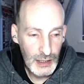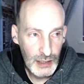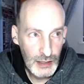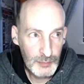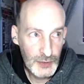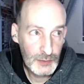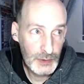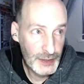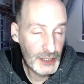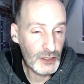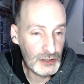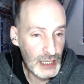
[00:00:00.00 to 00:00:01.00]
Probably
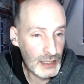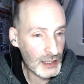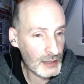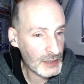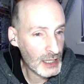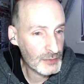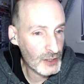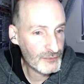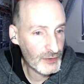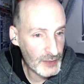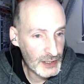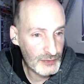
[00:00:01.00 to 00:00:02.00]
not. I'm not
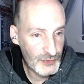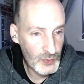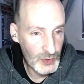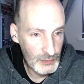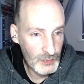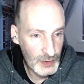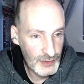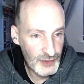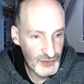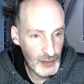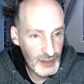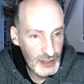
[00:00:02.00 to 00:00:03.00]
familiar with the
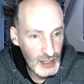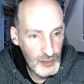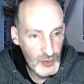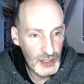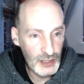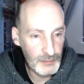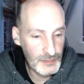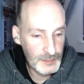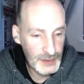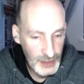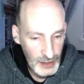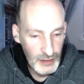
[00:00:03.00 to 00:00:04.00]
segment library
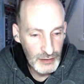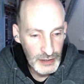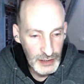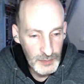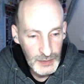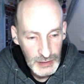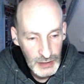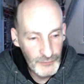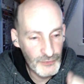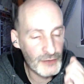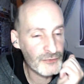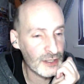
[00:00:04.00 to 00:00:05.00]
particularly, but
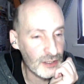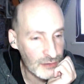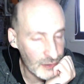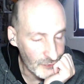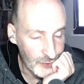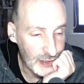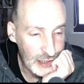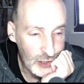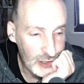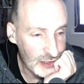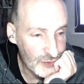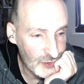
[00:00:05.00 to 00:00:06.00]
if you
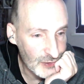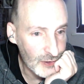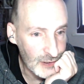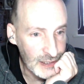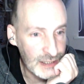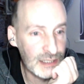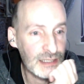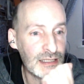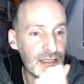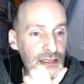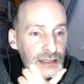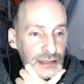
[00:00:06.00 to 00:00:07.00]
cannot install it,
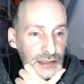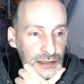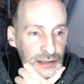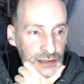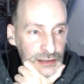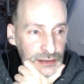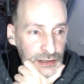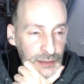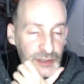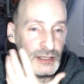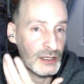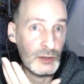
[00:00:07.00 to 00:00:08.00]

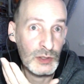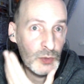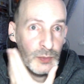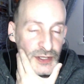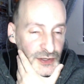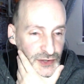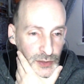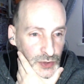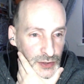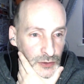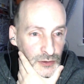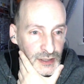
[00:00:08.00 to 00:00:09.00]
it will be the same
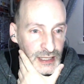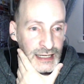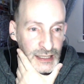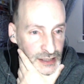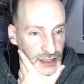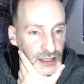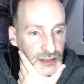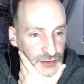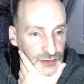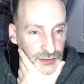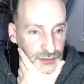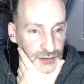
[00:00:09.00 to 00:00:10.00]
with Google
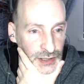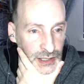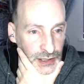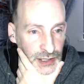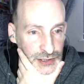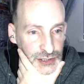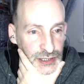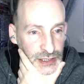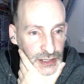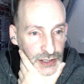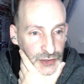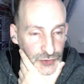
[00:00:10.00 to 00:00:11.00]
Analytics actually.
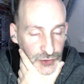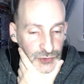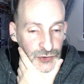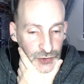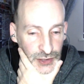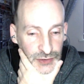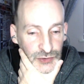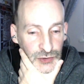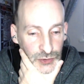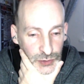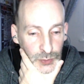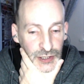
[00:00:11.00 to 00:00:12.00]
So yes,
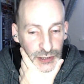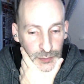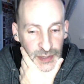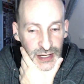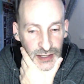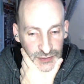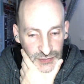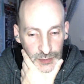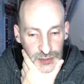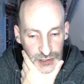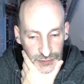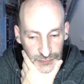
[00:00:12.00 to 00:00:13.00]
you will need to make
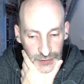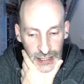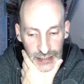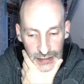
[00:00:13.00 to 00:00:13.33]
exceptions for that.